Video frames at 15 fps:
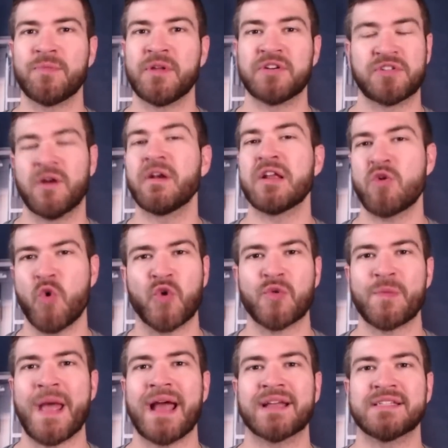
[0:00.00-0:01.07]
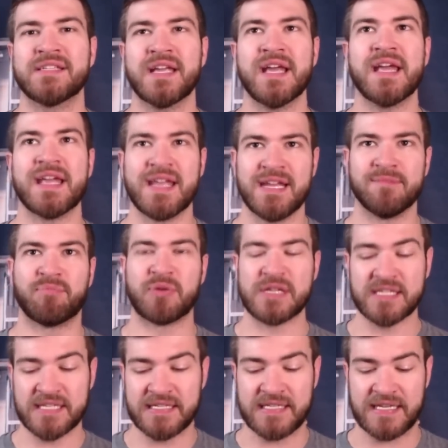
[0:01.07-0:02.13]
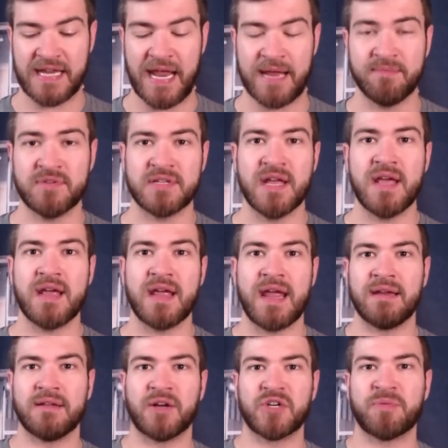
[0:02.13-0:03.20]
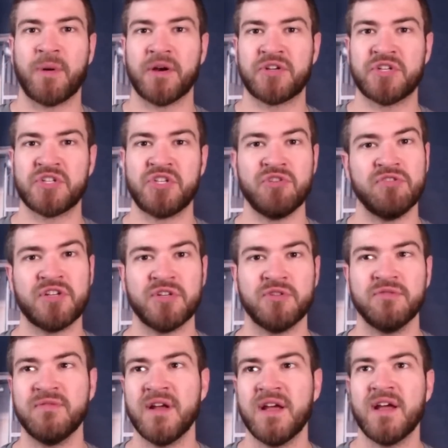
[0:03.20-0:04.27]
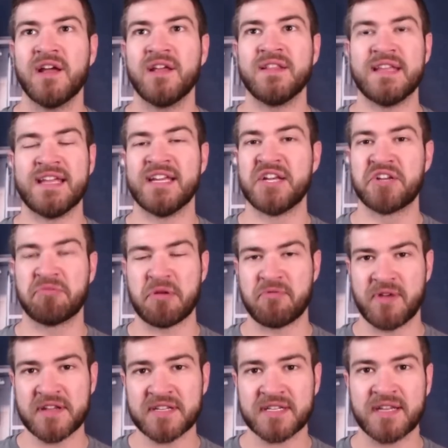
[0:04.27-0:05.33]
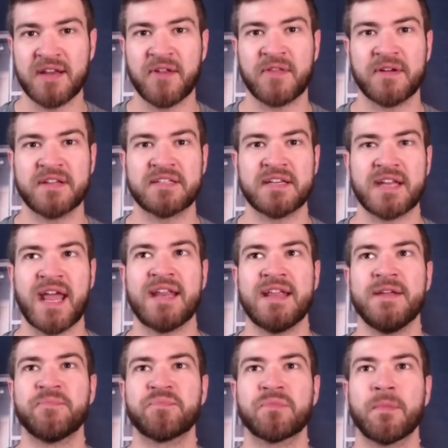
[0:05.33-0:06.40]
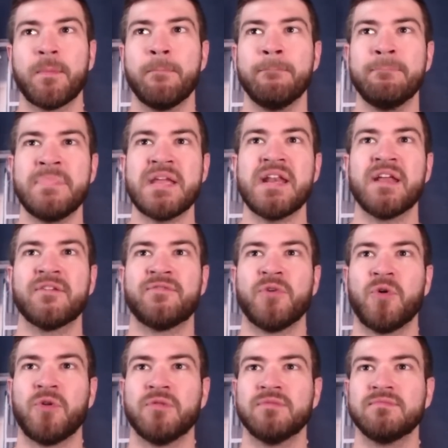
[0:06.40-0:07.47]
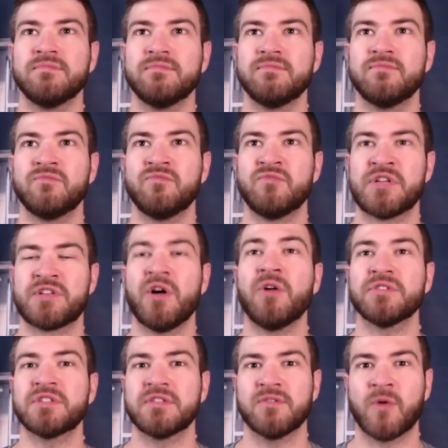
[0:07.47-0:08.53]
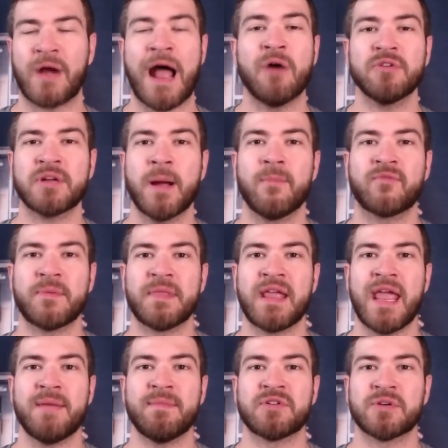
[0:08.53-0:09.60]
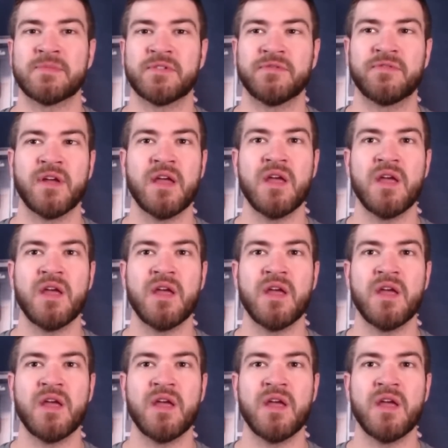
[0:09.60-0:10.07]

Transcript: starting quarterbacks in preseason games, in large part just due to the injury risk. You know, there isn't any meaningful result or outcome from the game in terms of